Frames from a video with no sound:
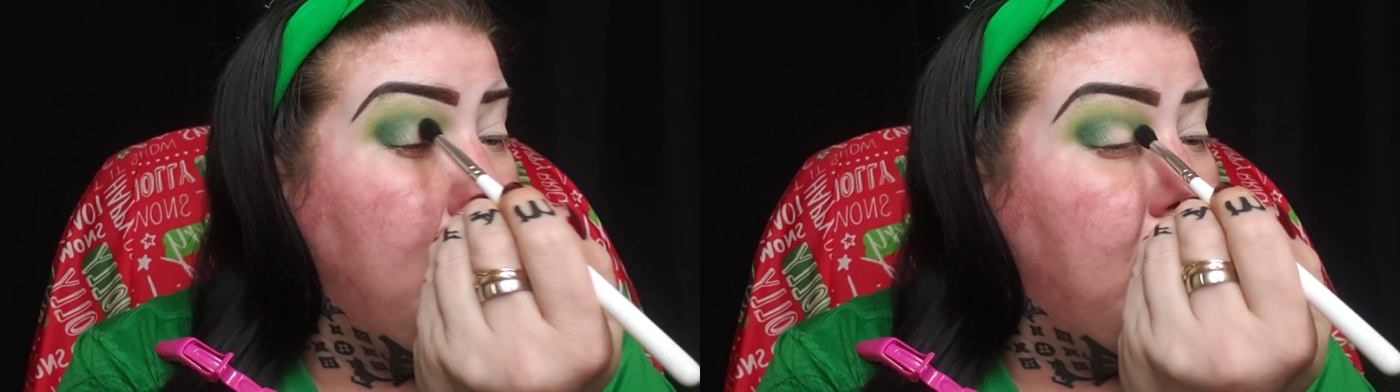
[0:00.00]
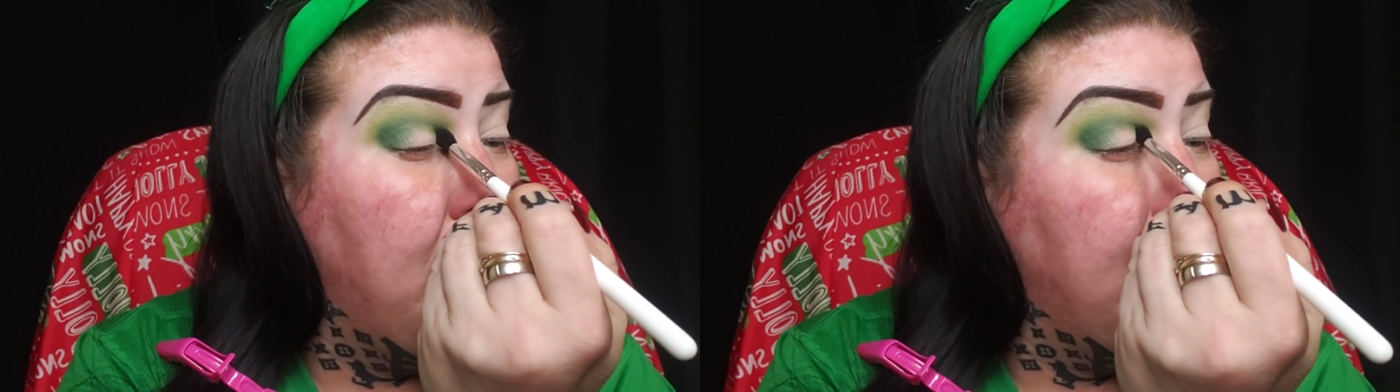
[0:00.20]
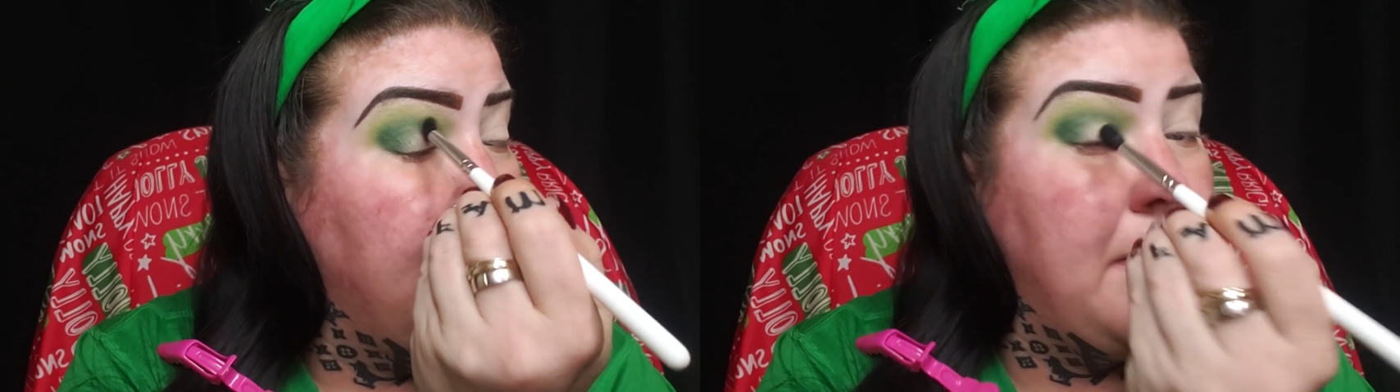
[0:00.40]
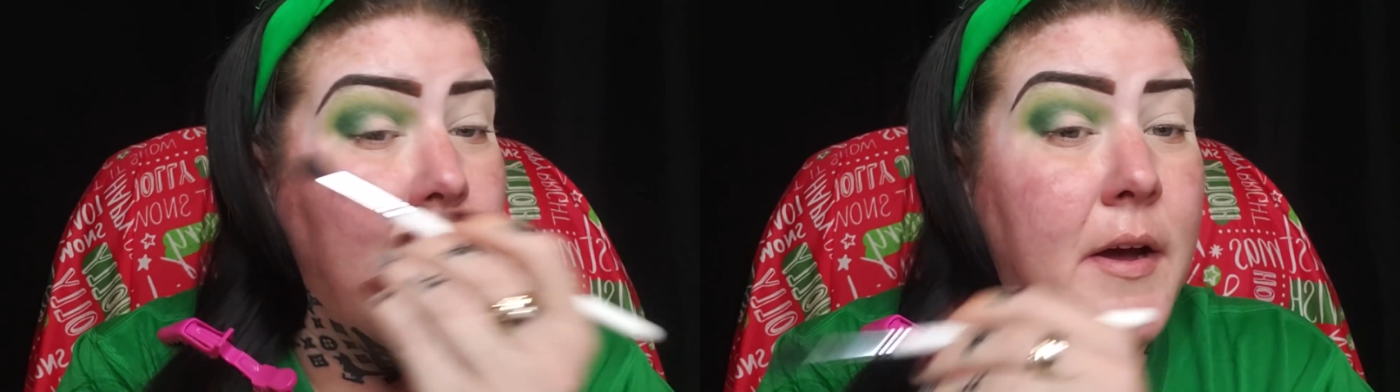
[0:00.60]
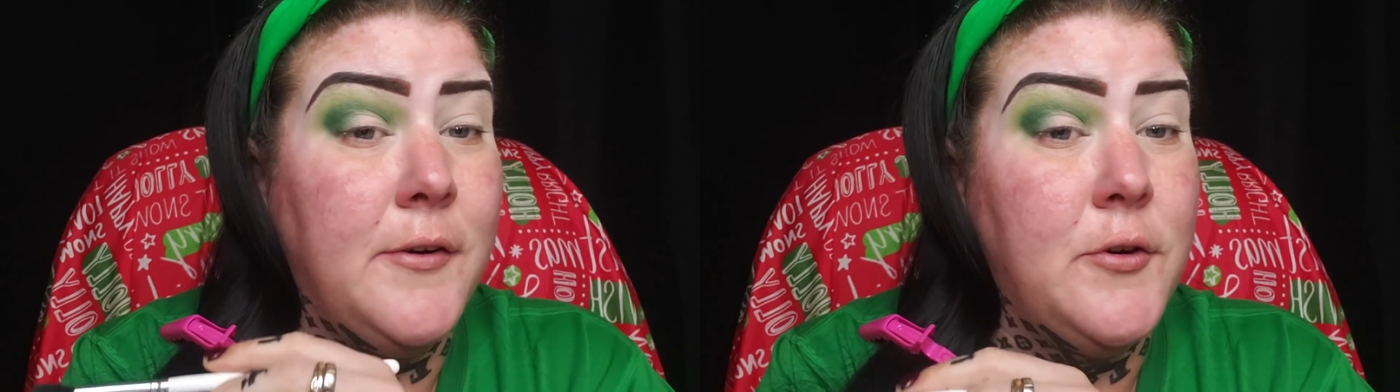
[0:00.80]
where like
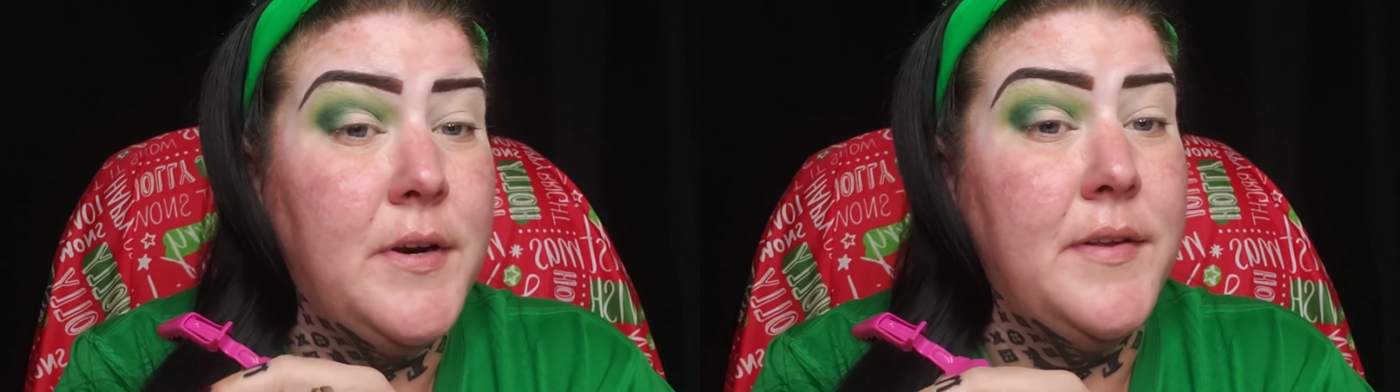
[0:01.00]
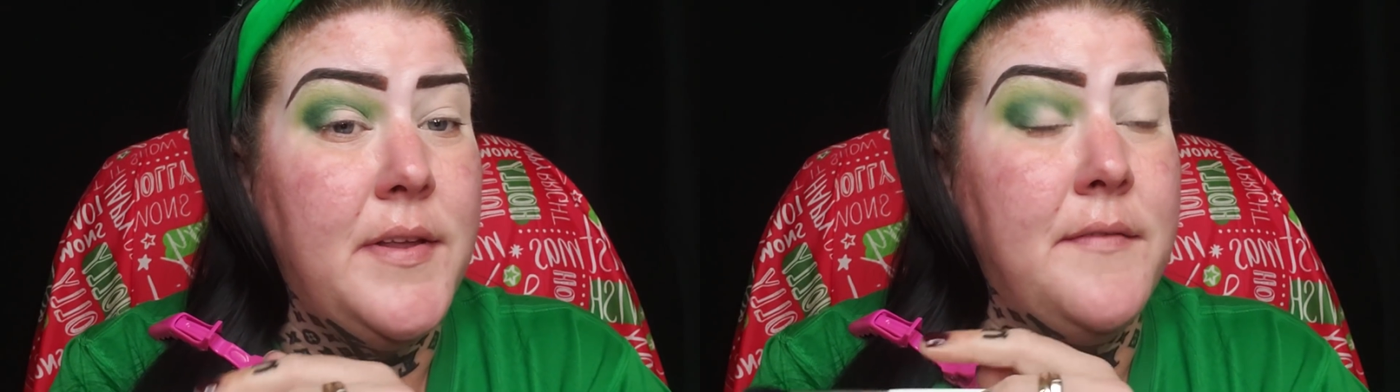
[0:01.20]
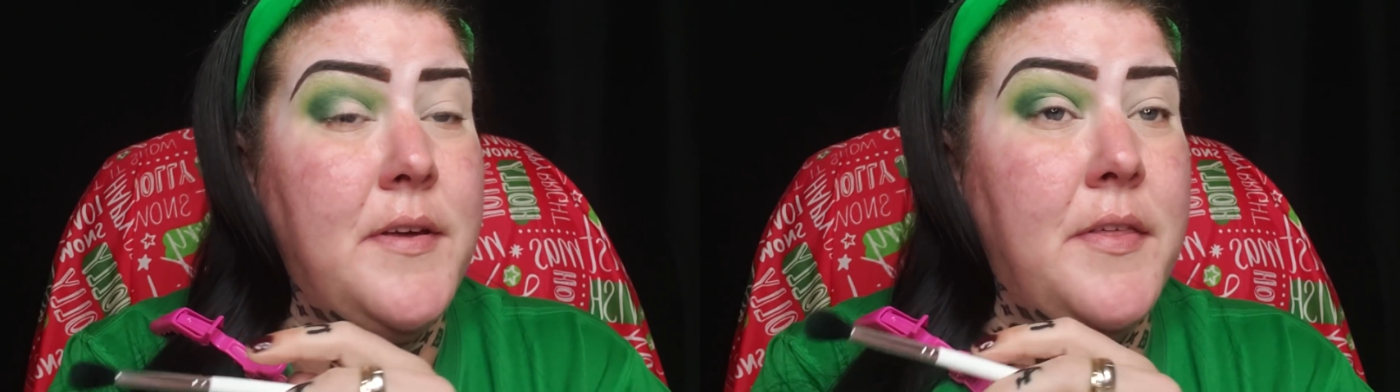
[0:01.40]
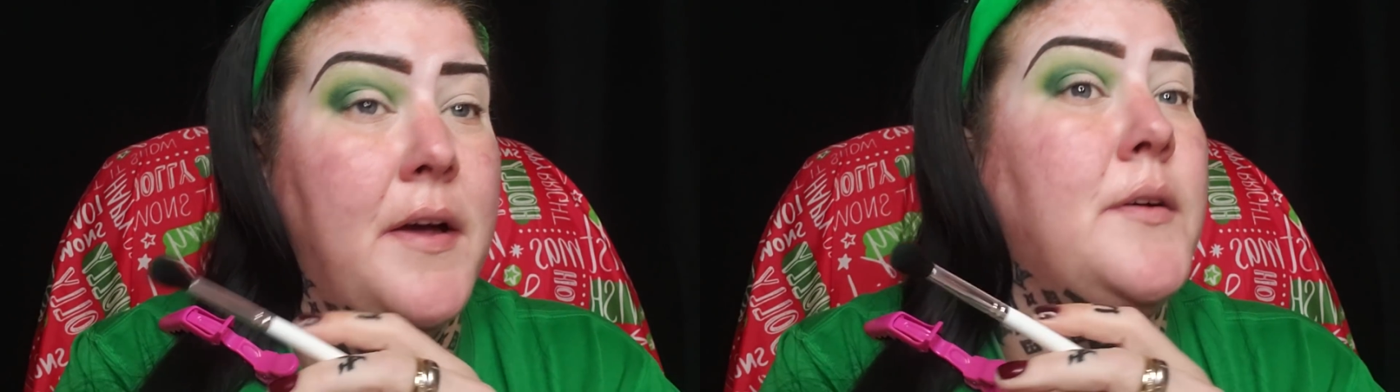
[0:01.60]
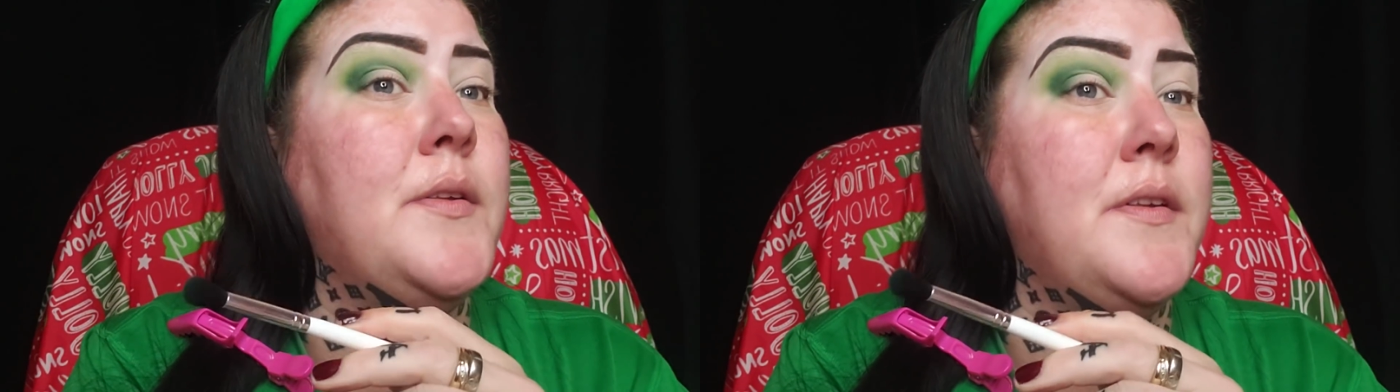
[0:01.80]

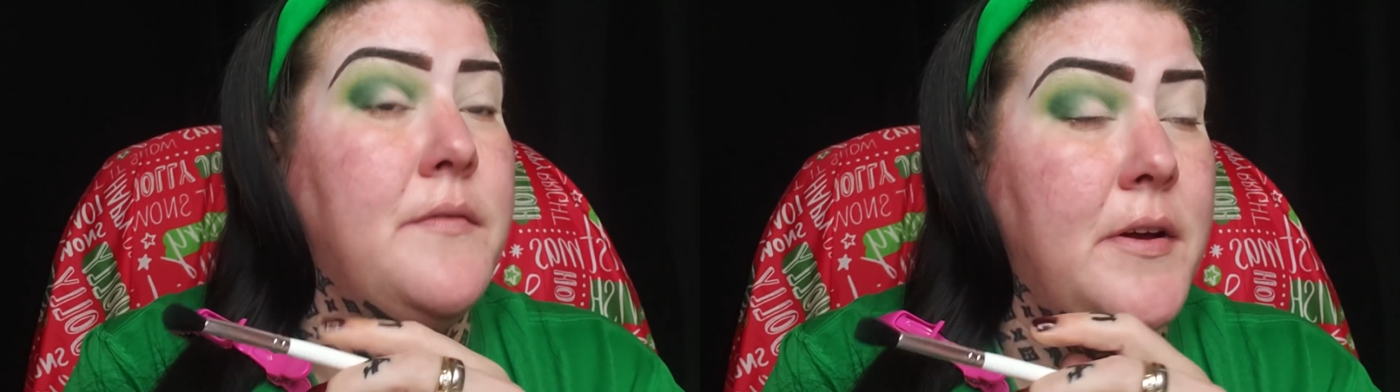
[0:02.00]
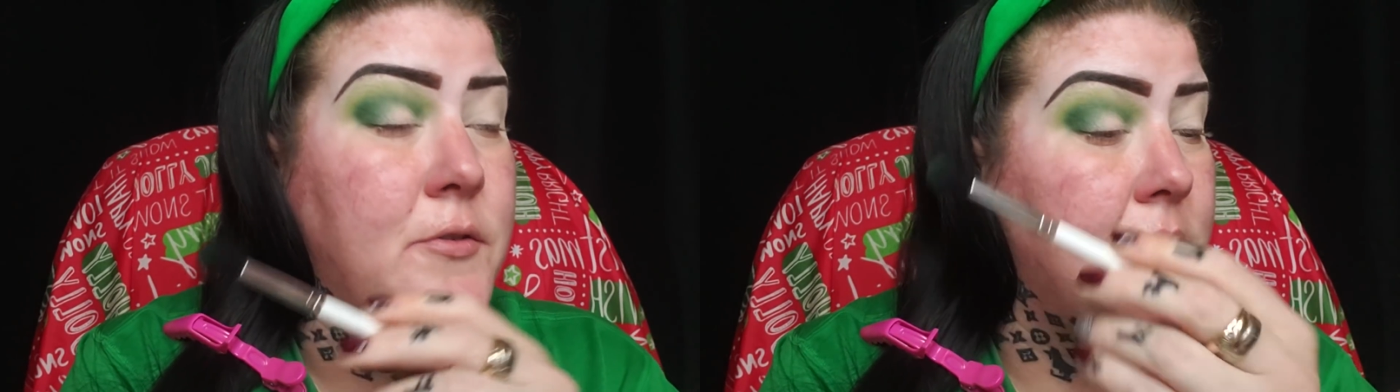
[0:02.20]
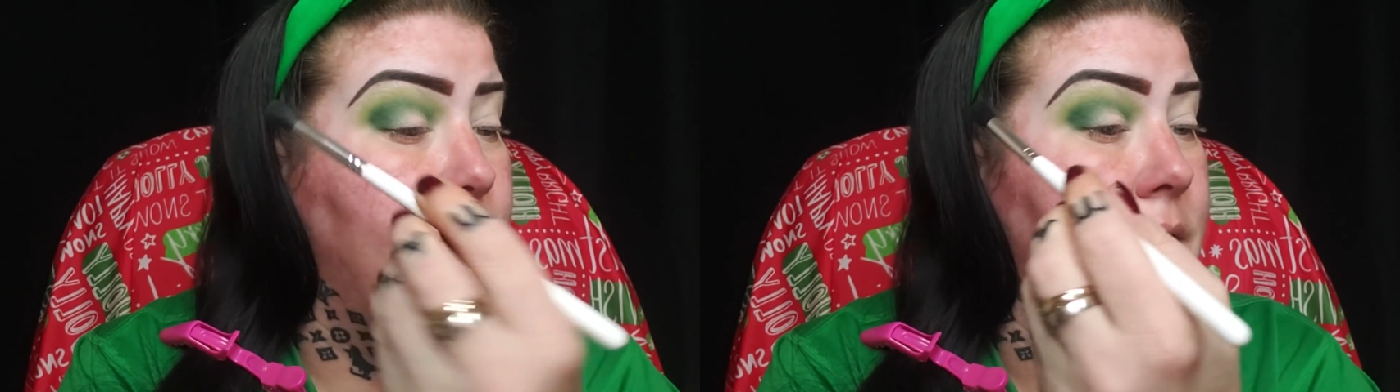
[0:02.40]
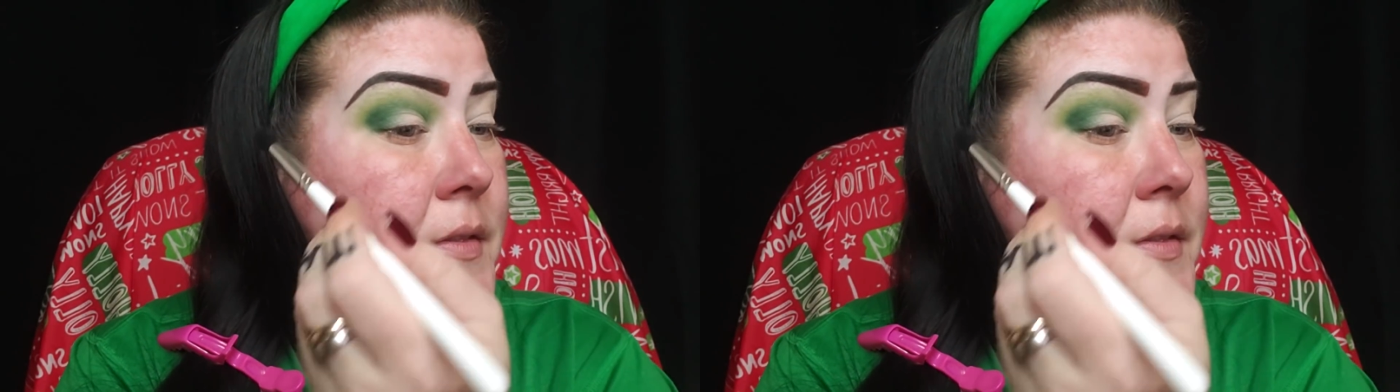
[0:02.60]
170,000 veterans